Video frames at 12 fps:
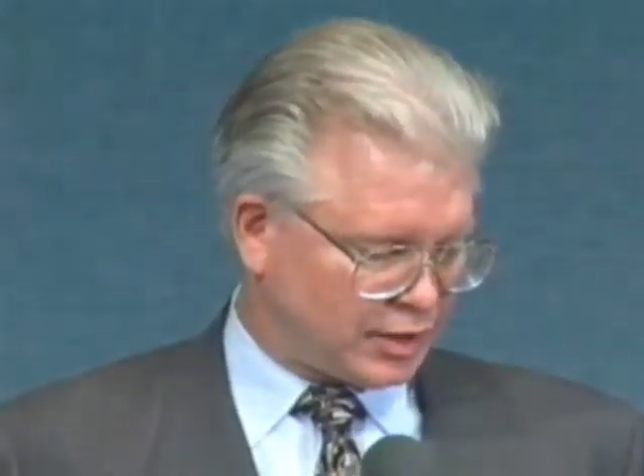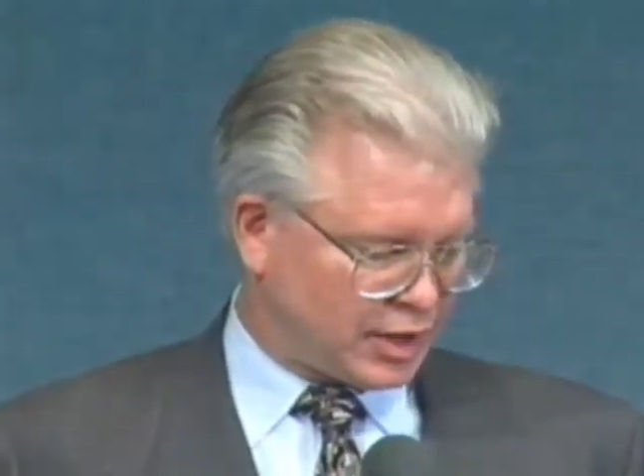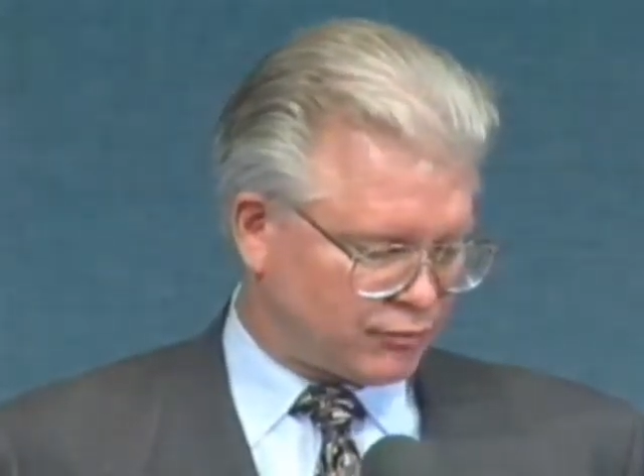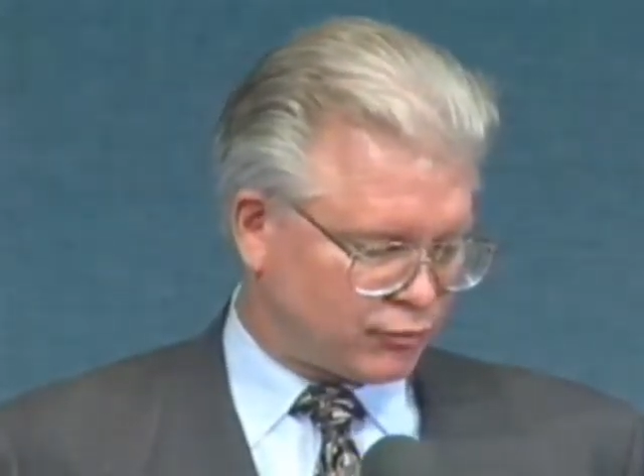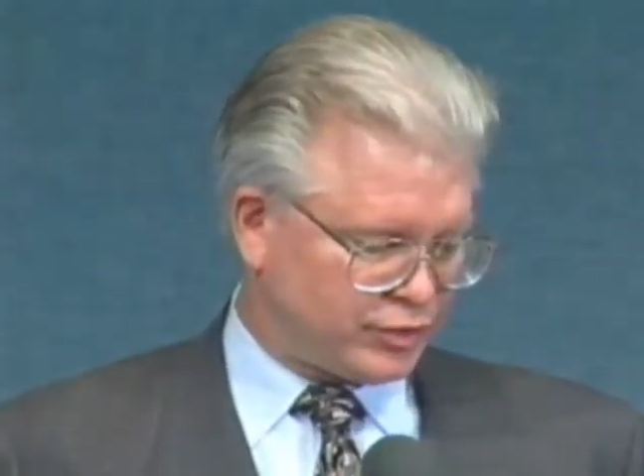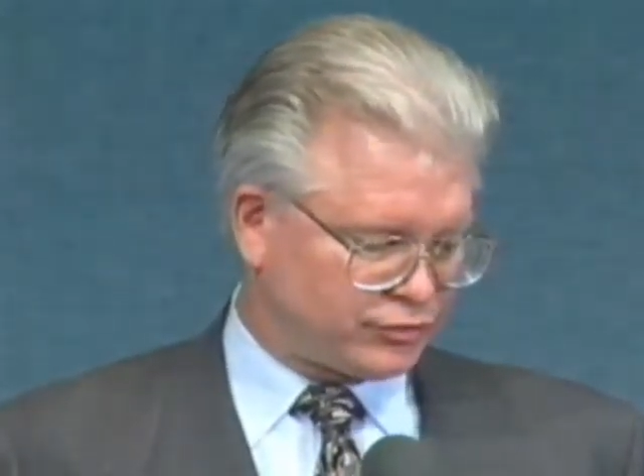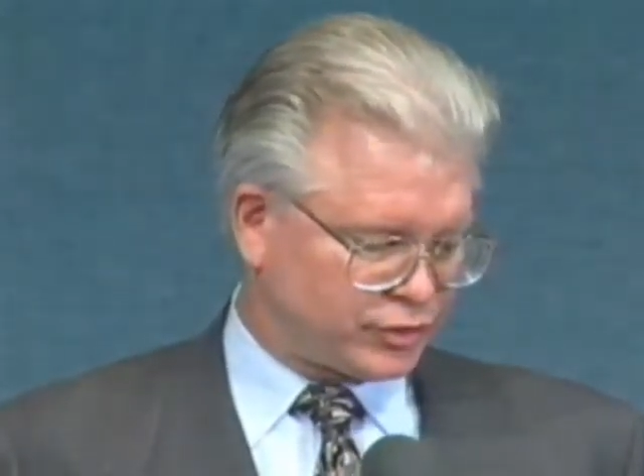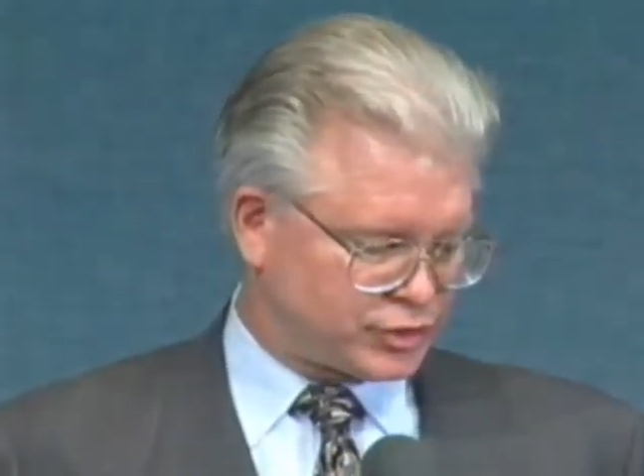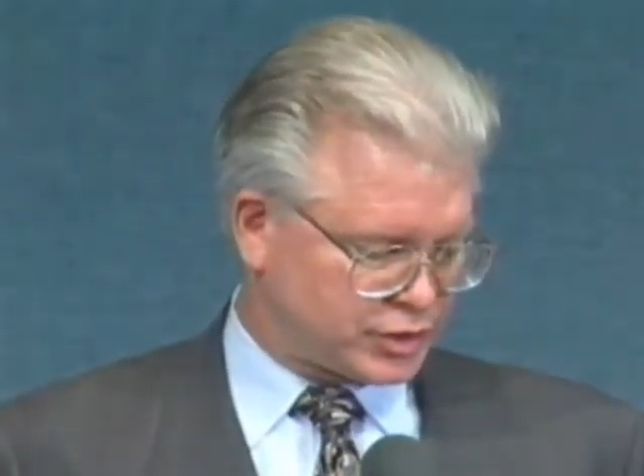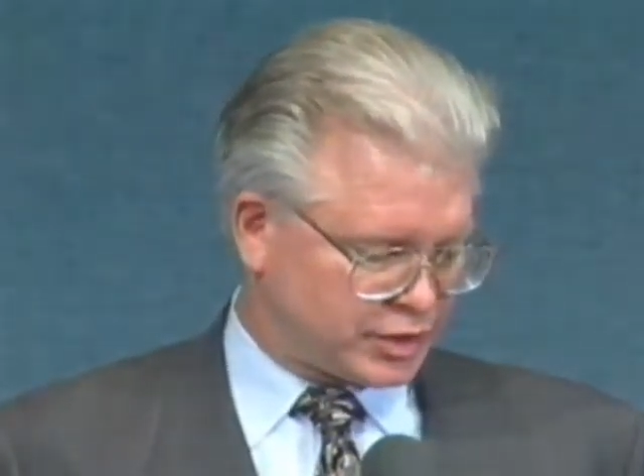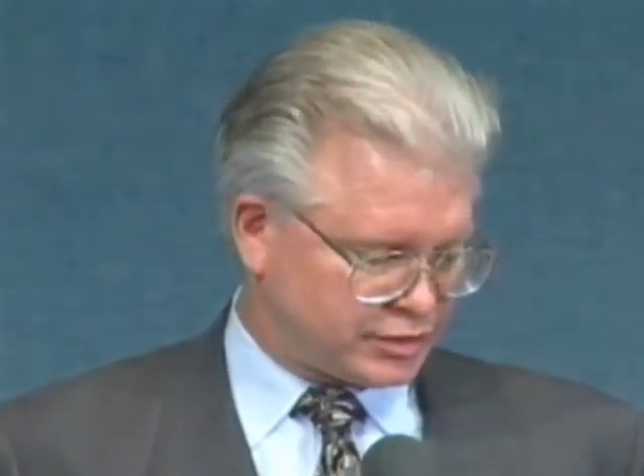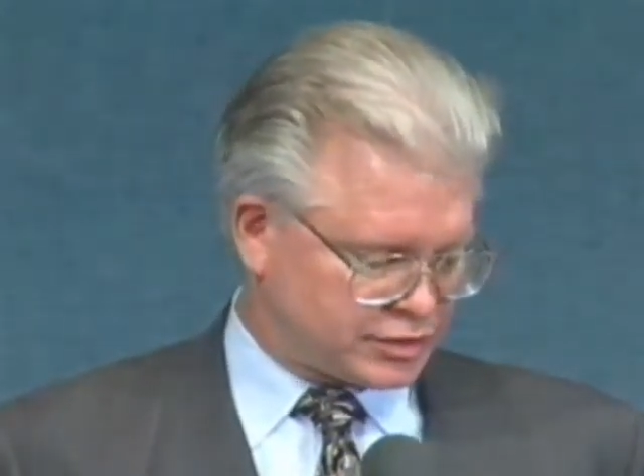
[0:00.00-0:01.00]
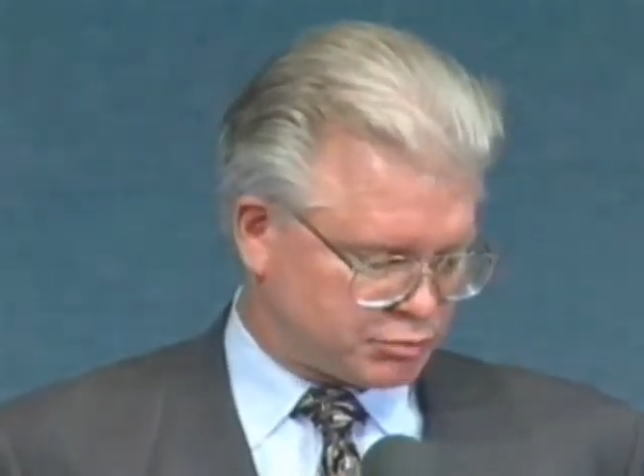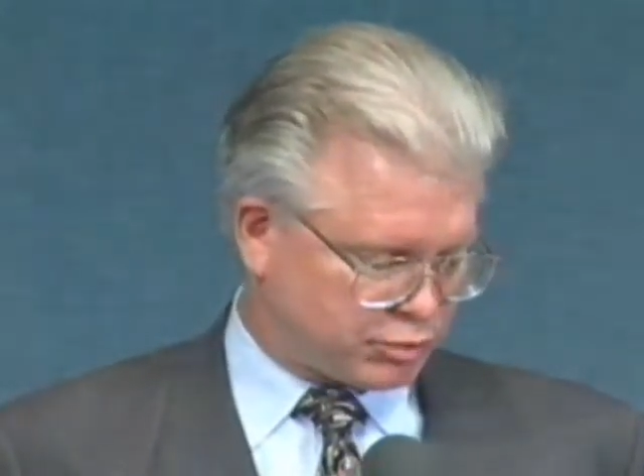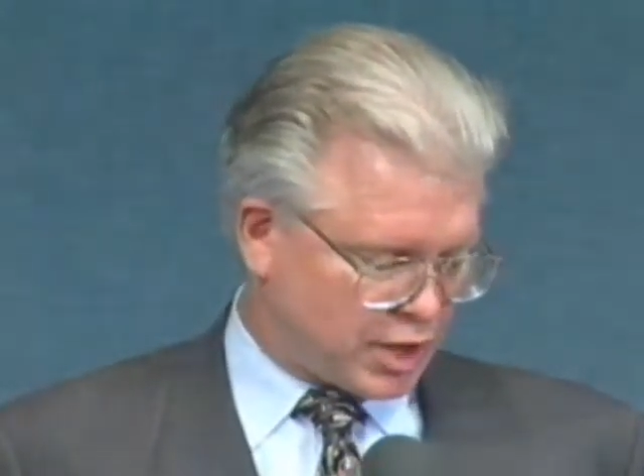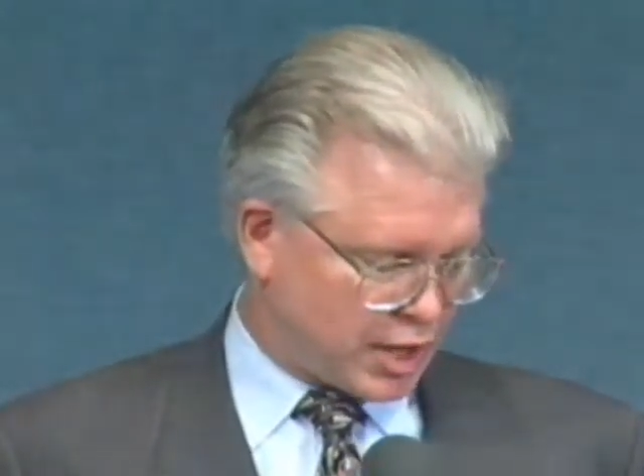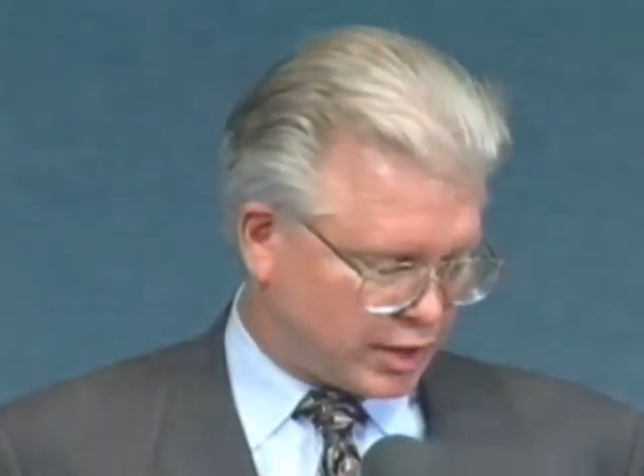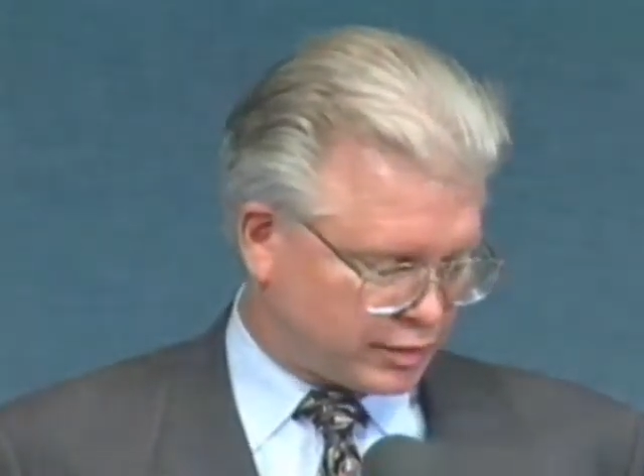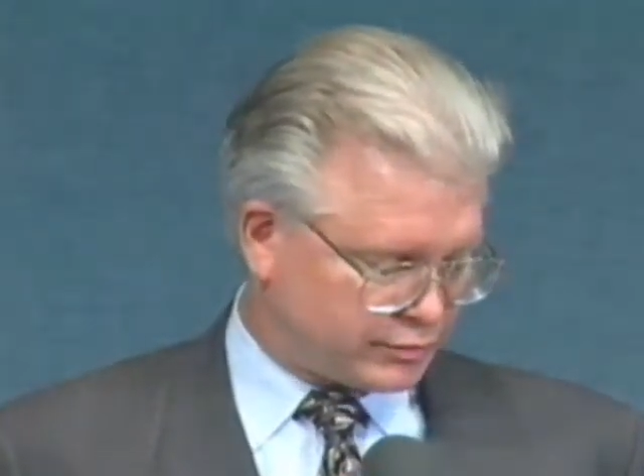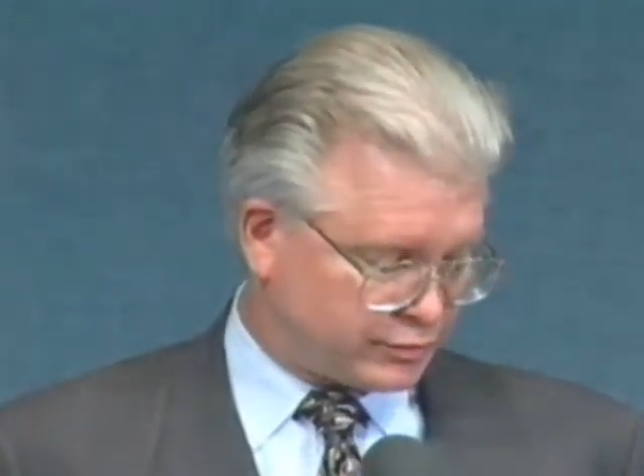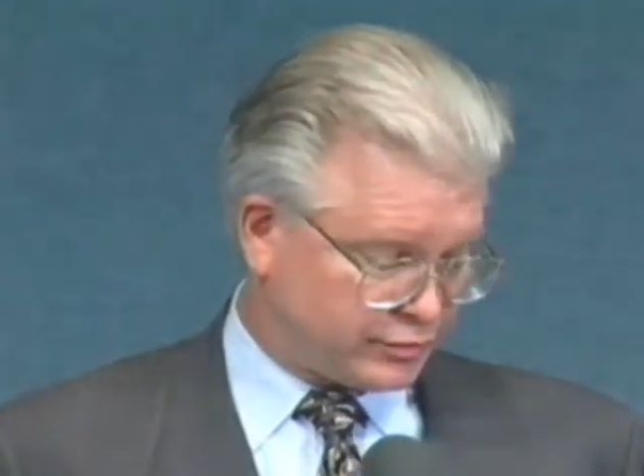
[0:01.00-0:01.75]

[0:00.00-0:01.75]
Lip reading: a lot of research on this product,